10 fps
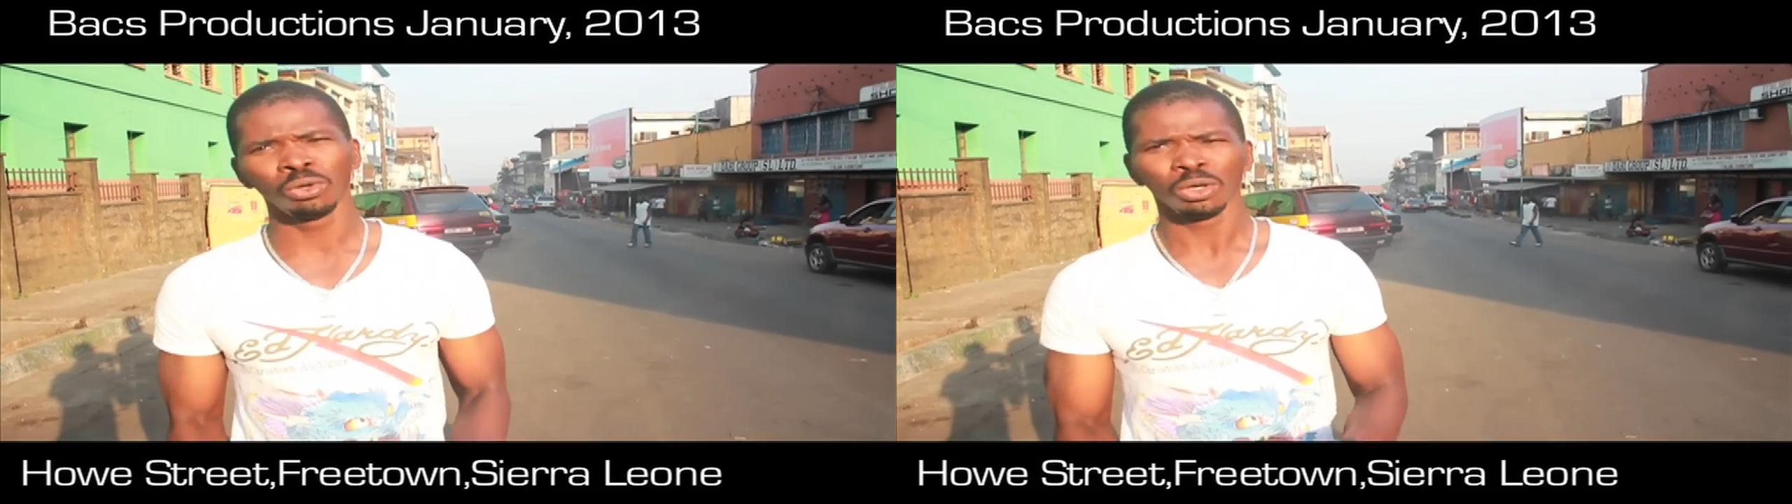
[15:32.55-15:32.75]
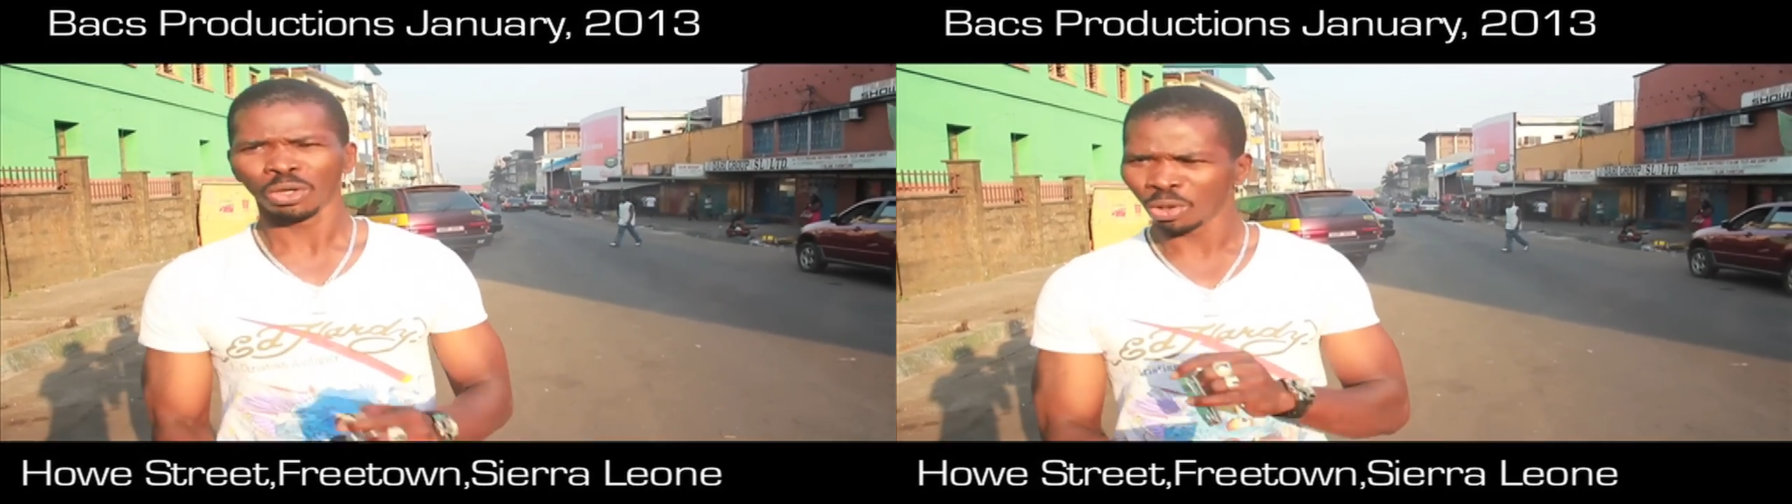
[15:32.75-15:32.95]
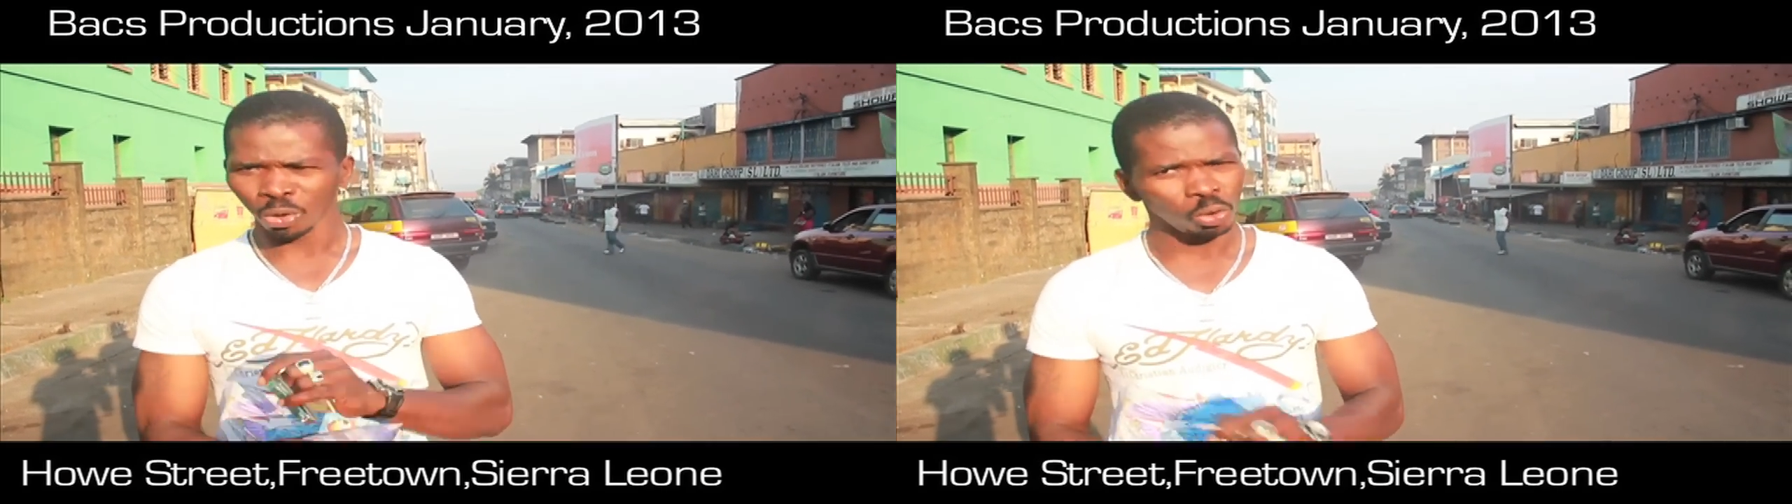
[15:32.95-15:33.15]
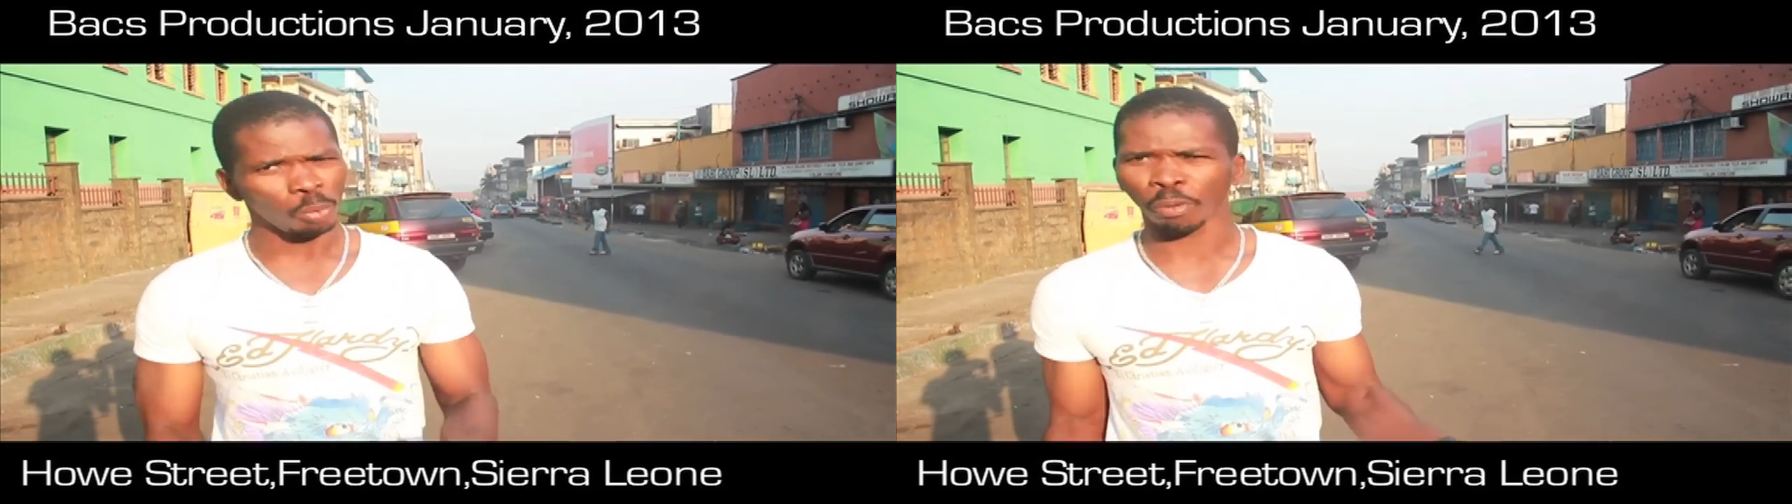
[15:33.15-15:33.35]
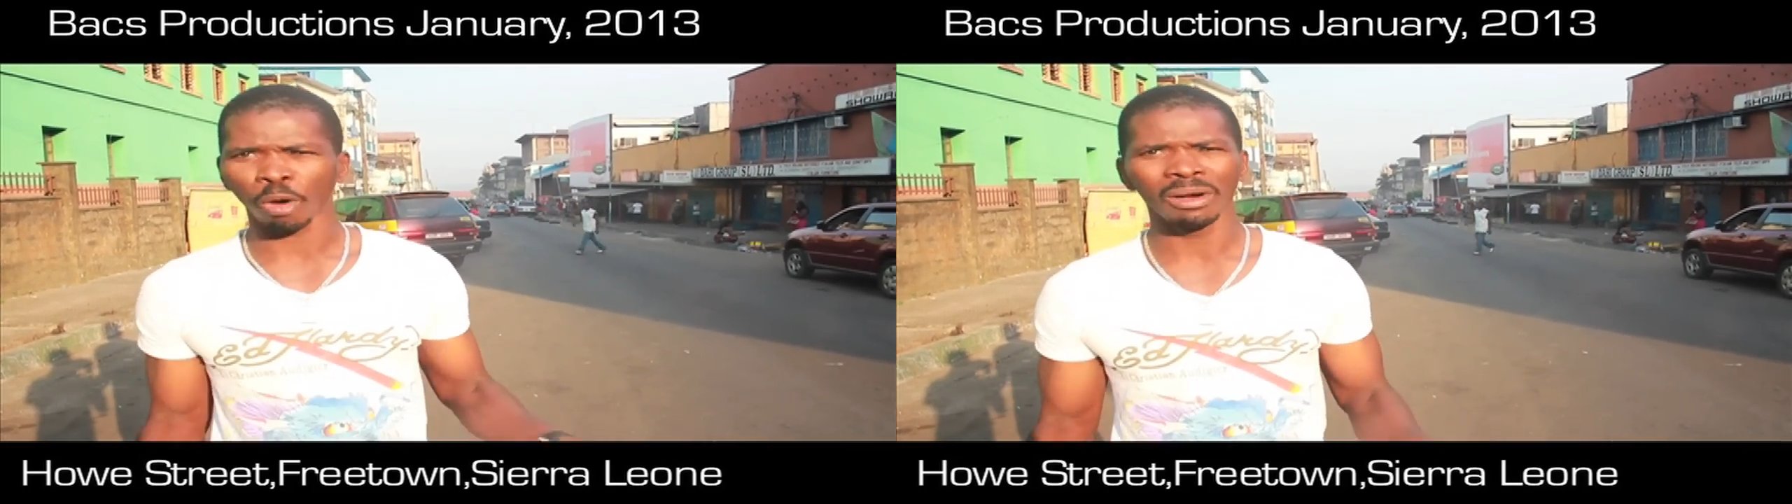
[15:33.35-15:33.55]
Yes.
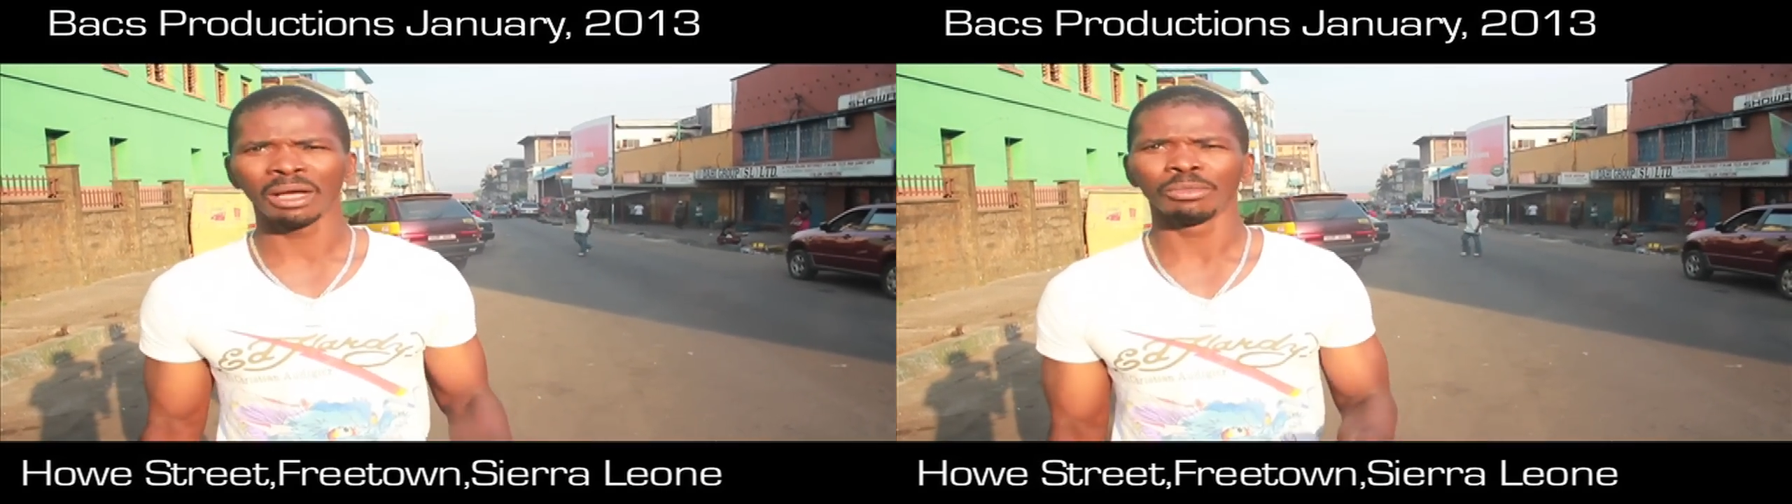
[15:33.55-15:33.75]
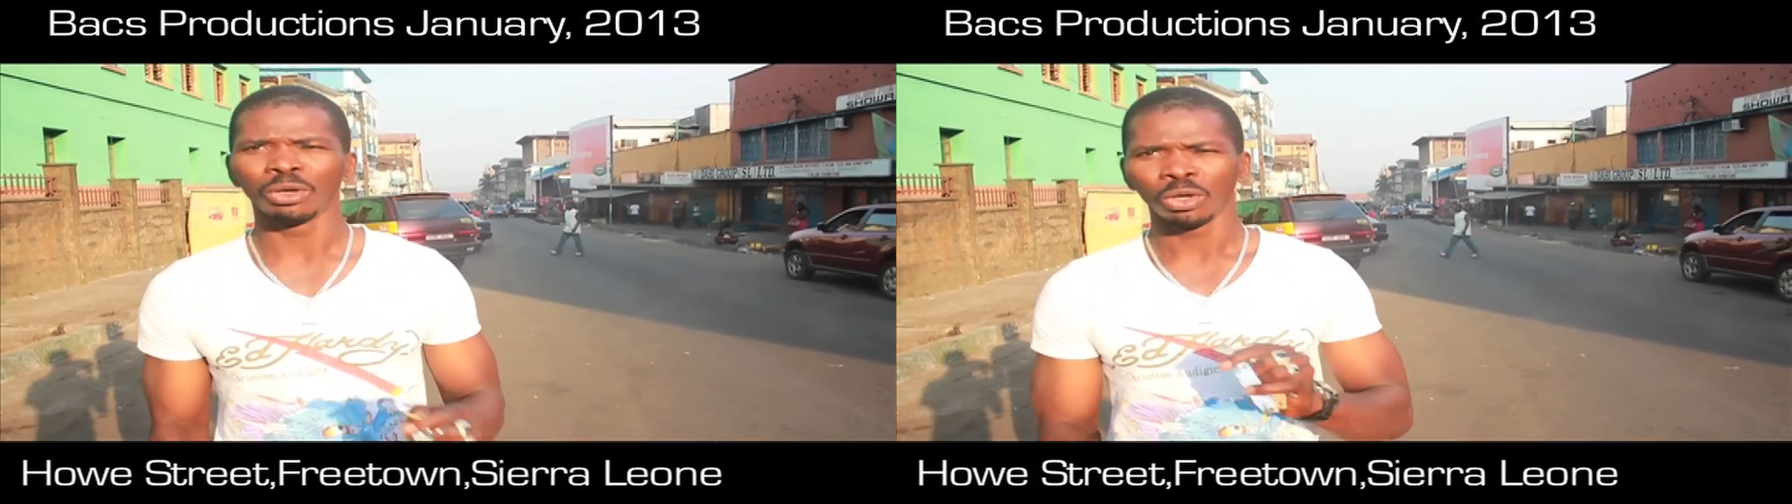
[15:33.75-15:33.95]
No problem.